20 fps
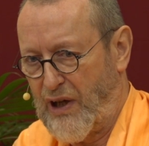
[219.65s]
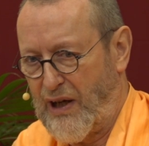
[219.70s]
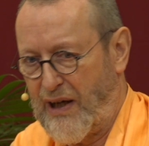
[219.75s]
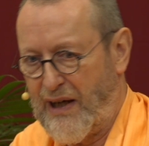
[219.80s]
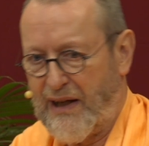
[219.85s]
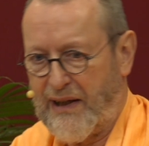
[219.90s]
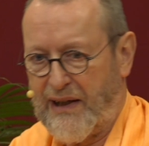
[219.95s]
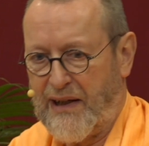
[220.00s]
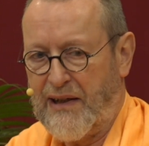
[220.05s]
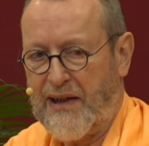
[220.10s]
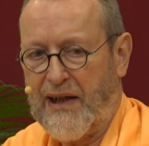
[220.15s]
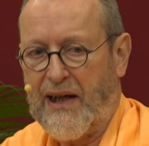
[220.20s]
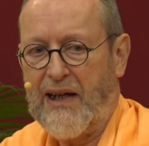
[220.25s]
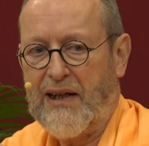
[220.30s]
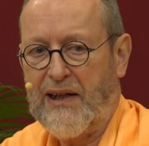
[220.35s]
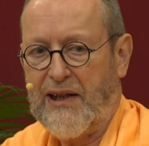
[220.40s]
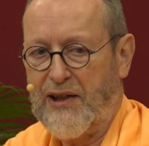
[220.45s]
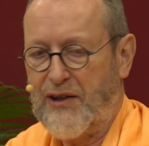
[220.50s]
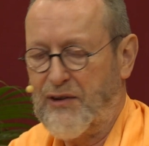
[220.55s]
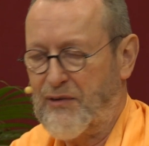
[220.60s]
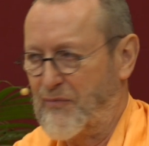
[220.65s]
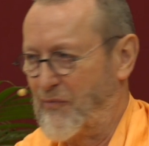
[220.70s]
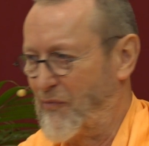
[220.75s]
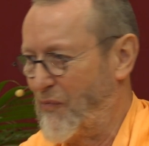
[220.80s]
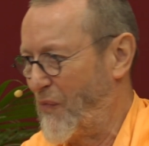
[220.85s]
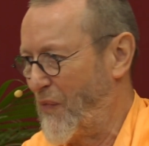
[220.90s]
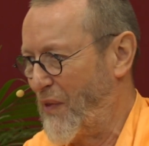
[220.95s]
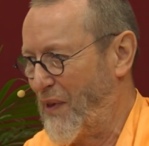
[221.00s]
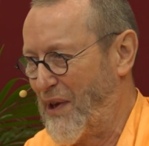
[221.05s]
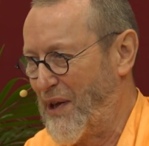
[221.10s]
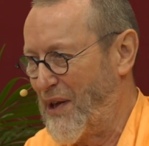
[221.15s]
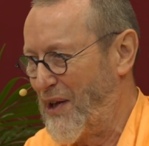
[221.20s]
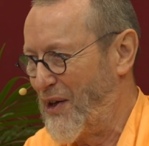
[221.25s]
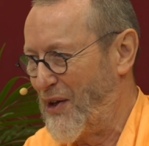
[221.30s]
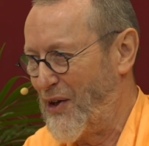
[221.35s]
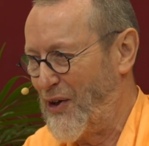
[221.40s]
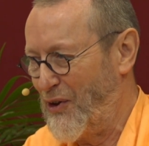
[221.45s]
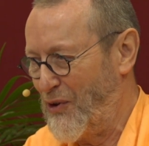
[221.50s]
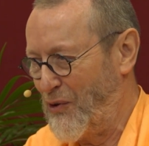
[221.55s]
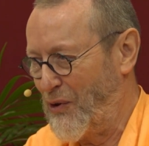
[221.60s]
Like in any
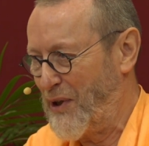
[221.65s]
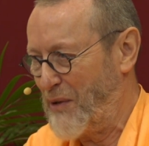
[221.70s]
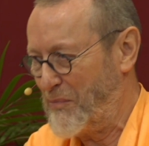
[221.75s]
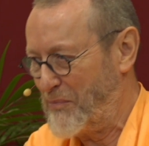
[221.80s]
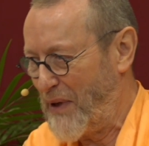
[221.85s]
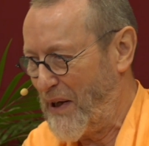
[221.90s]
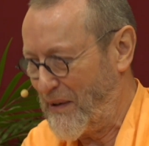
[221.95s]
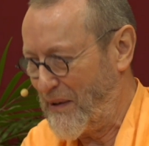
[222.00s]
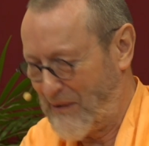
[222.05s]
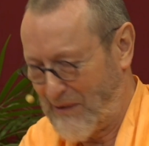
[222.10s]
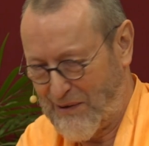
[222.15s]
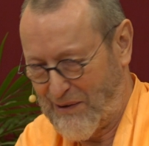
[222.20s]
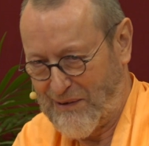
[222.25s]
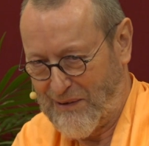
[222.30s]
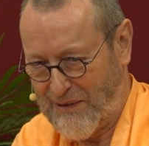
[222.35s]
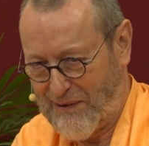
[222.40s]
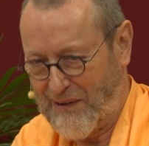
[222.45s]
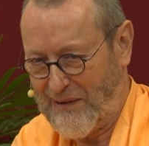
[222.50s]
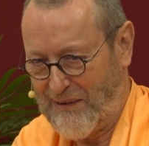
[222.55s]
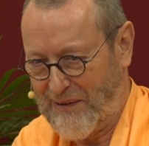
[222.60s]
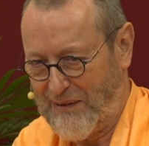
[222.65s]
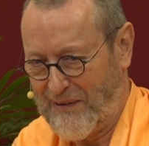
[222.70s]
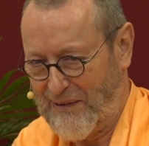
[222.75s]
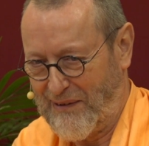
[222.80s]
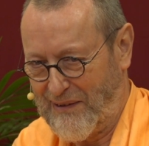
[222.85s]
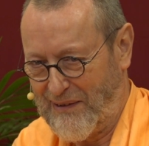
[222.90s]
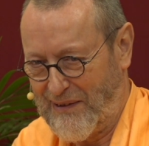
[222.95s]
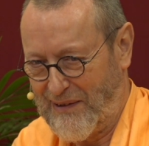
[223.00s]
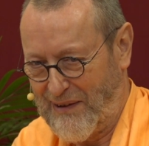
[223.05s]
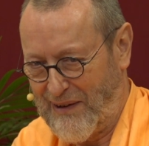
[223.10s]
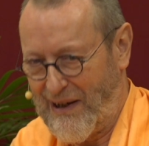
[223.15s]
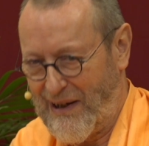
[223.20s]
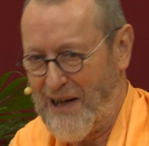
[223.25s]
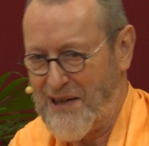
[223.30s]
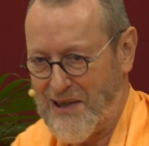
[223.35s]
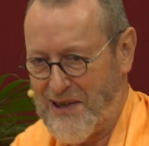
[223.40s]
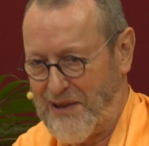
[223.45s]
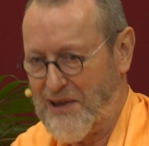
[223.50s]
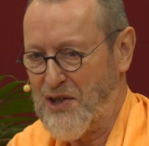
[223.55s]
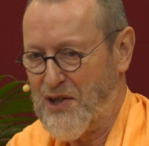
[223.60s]
yoga path,
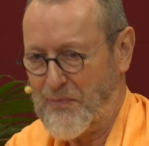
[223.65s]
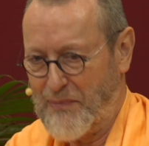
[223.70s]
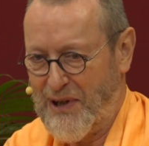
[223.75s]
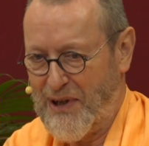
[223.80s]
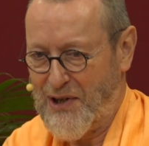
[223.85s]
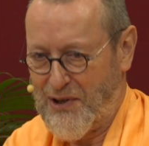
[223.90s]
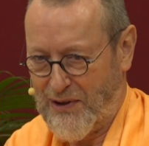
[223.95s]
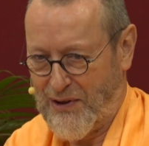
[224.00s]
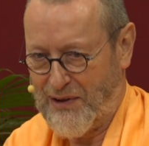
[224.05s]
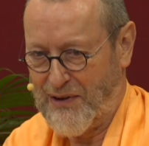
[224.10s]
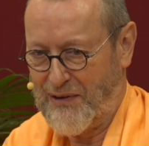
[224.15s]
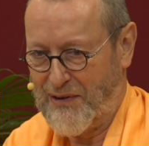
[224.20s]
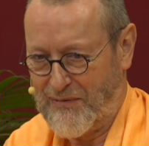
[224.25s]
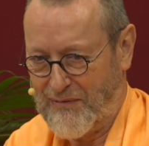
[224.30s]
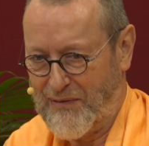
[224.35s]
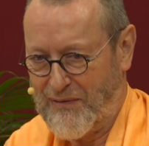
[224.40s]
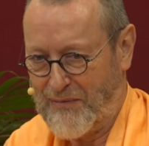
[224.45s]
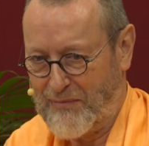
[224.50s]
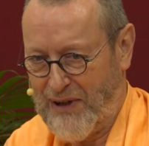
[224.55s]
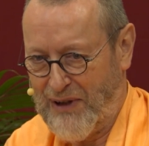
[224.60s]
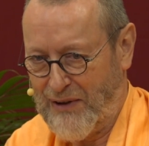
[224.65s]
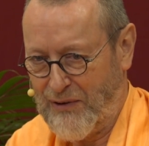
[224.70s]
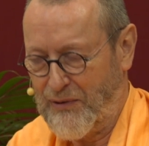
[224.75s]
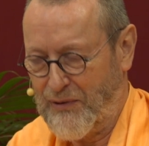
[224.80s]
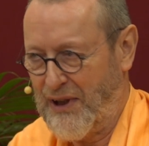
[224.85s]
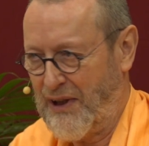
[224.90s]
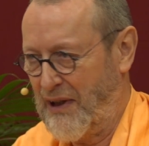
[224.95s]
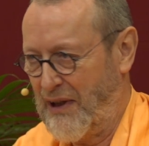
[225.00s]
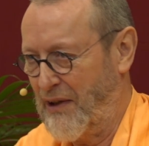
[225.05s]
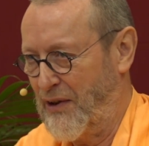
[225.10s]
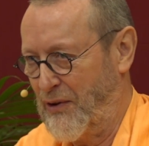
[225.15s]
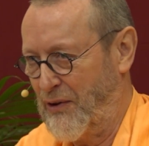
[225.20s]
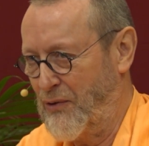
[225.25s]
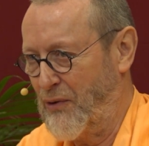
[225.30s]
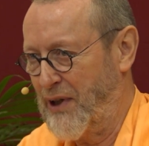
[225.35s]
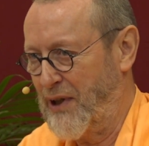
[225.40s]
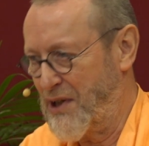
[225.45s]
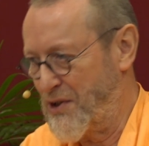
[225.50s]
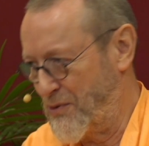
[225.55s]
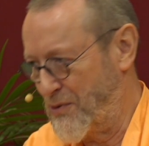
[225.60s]
as it is mentioned, by the way, in the
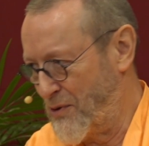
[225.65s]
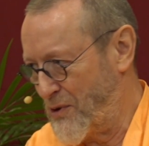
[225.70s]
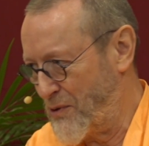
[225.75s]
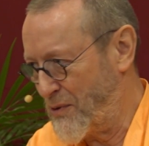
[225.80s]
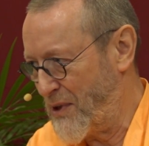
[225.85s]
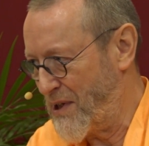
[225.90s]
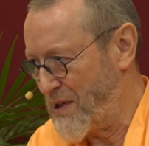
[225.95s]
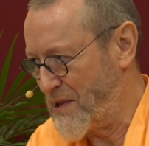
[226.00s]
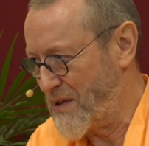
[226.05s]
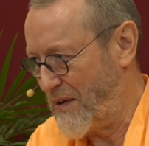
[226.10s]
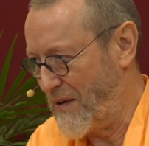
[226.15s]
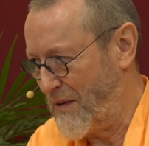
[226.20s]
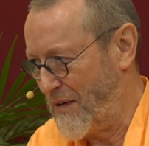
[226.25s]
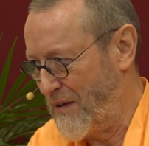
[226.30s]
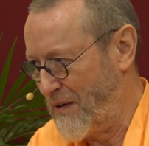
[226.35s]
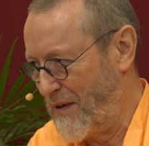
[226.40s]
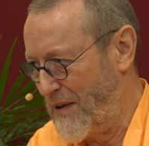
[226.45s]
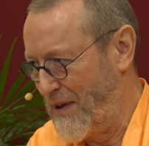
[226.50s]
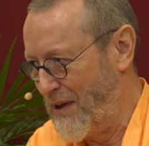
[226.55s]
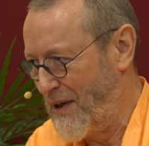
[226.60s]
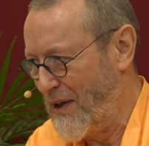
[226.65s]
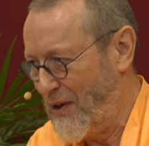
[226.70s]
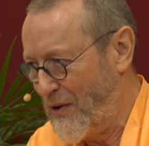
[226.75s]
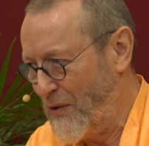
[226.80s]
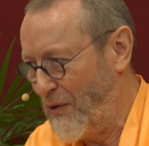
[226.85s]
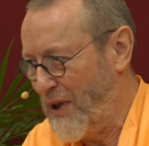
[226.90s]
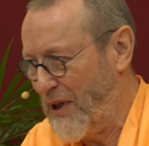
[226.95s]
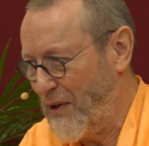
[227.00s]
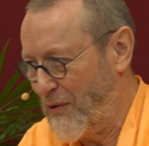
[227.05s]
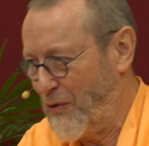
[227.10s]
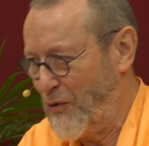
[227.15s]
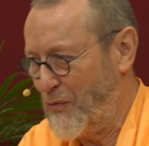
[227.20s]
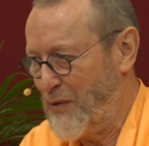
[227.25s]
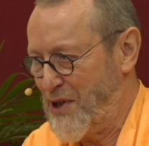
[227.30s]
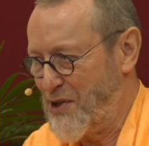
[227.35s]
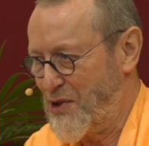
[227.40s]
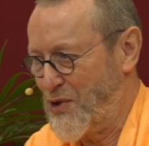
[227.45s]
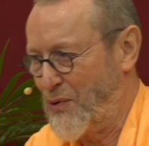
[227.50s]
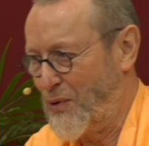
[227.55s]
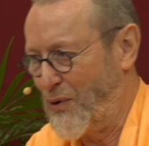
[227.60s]
Yoga Sutras, you need to
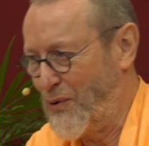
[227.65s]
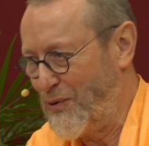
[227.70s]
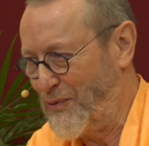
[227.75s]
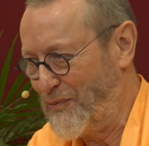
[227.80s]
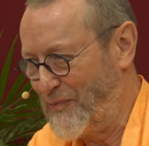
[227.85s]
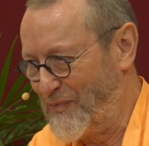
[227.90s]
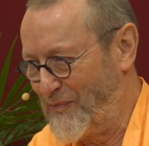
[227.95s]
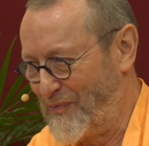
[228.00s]
withdraw